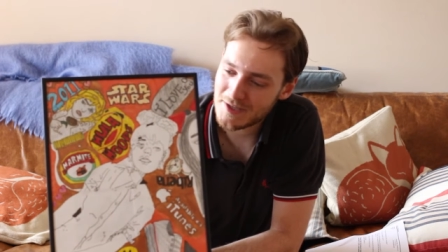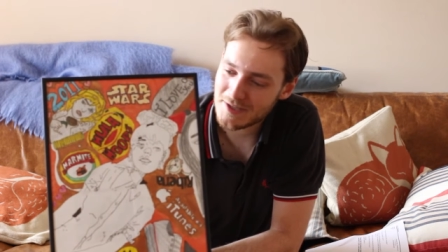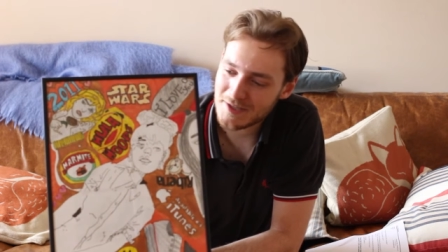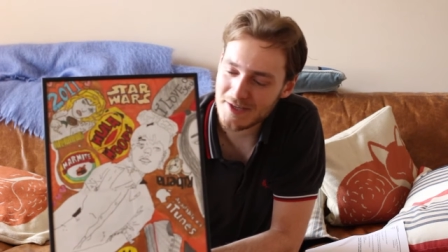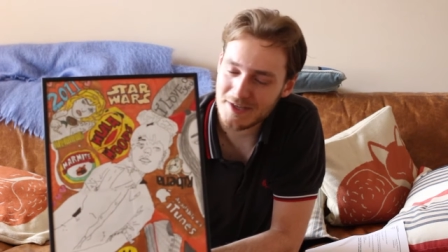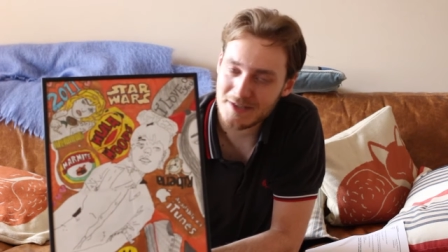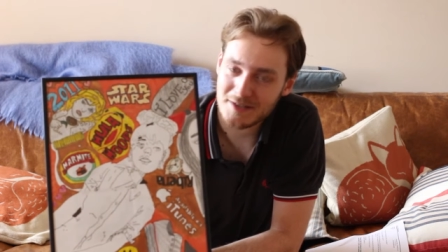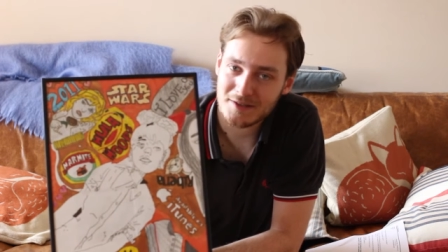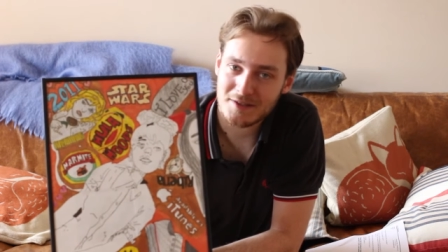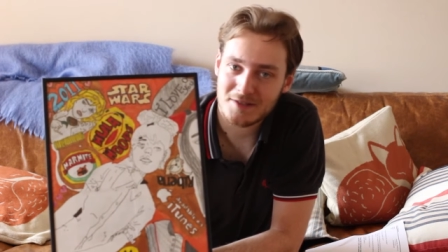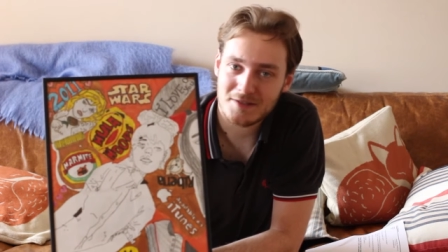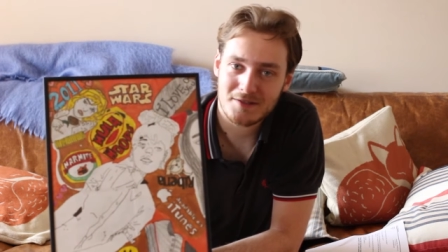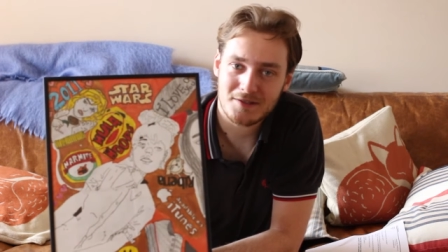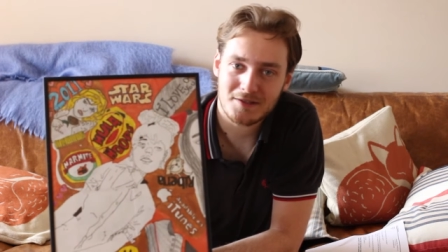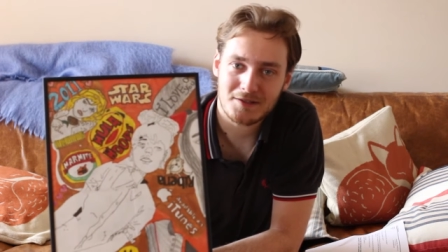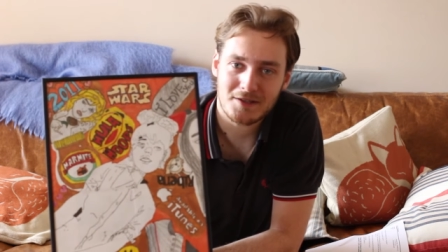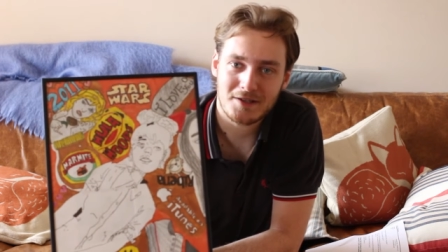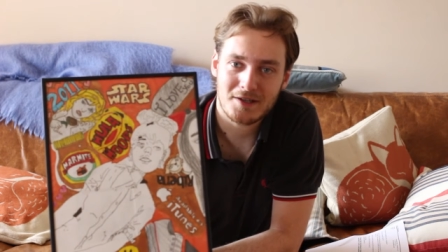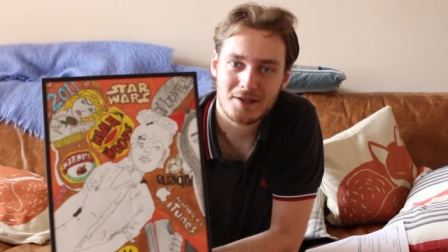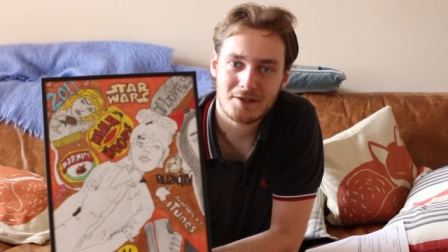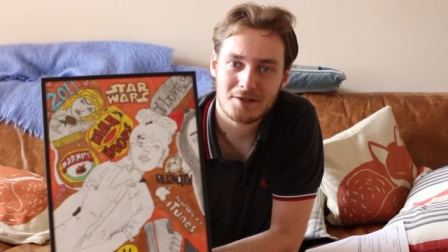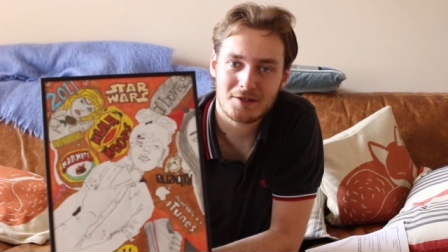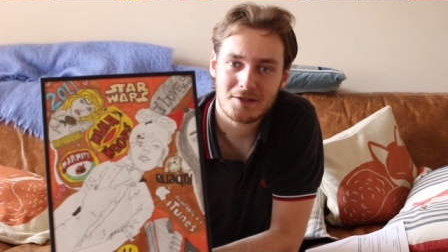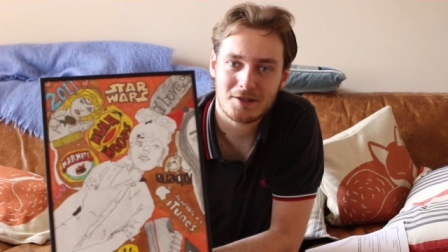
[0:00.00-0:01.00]
Again, this is in
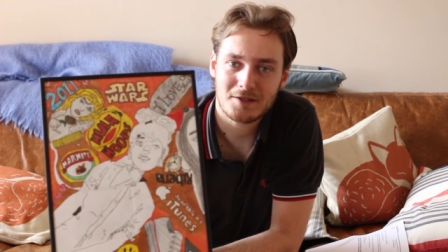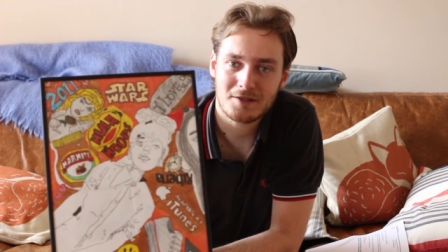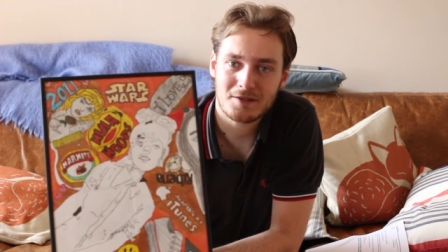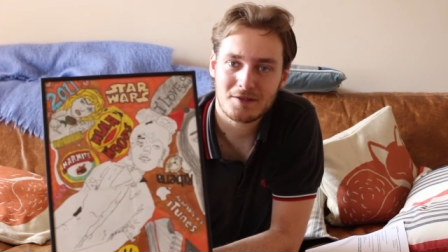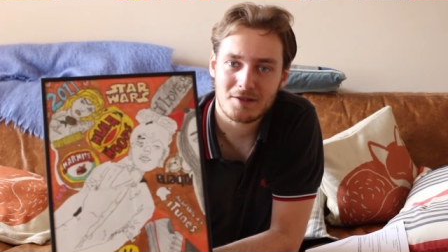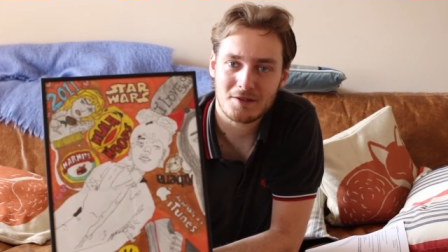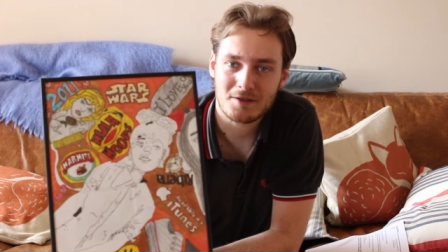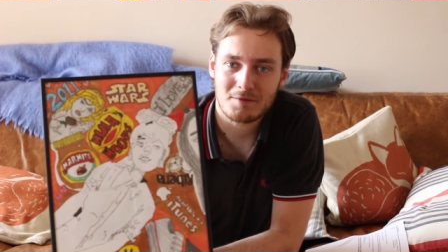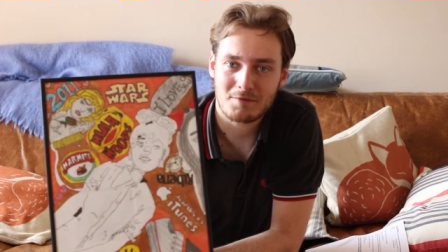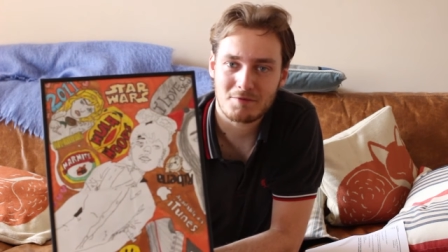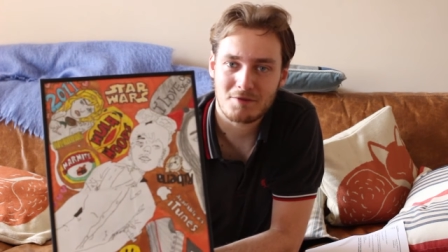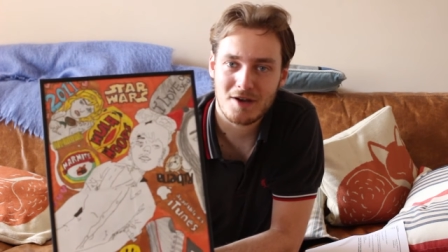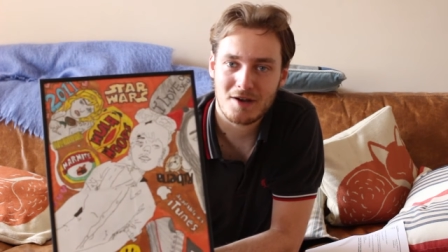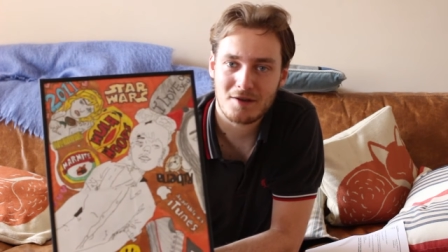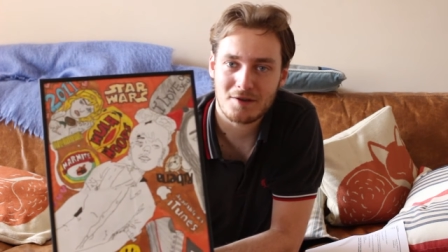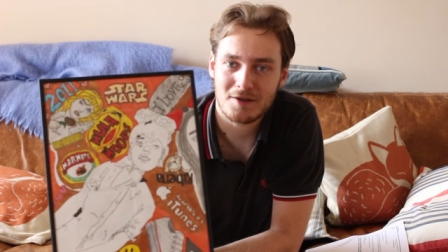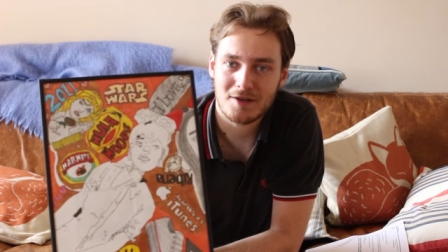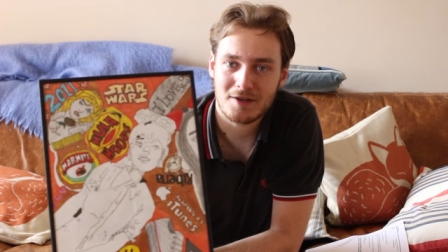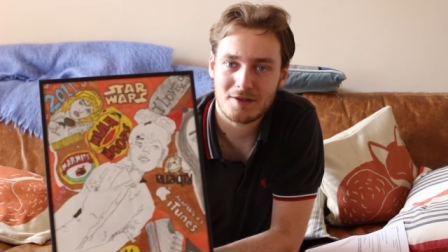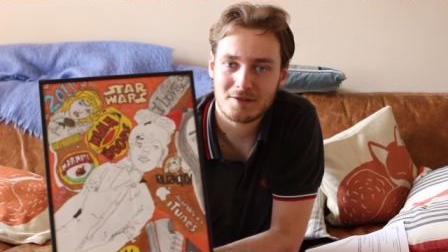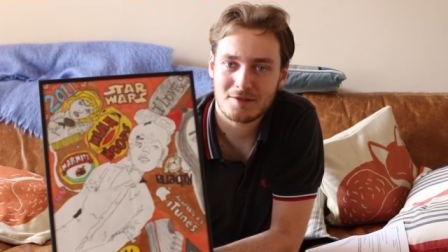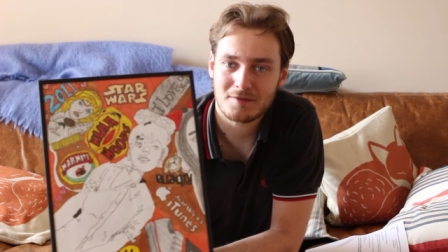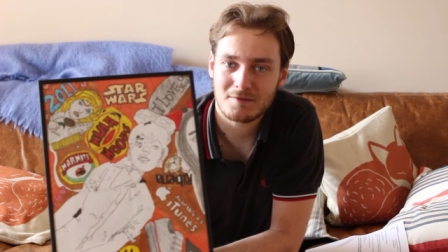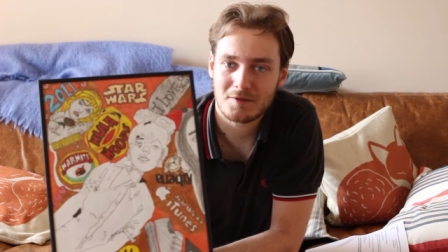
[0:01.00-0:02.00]
the kitchen, another
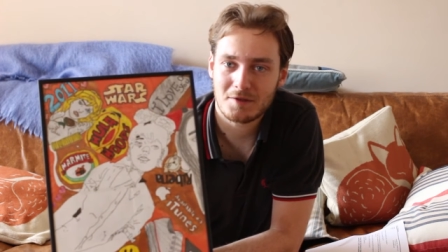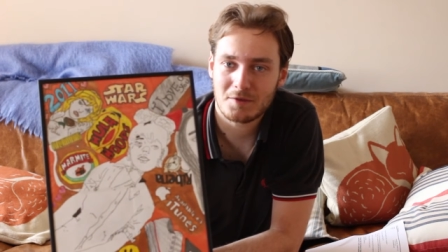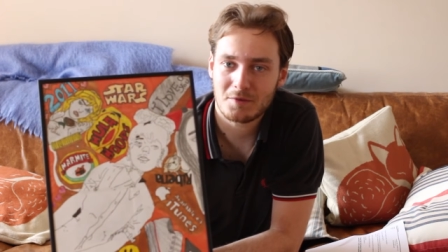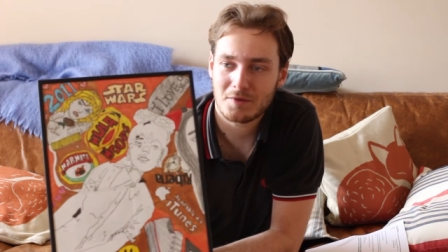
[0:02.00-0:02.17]
proud item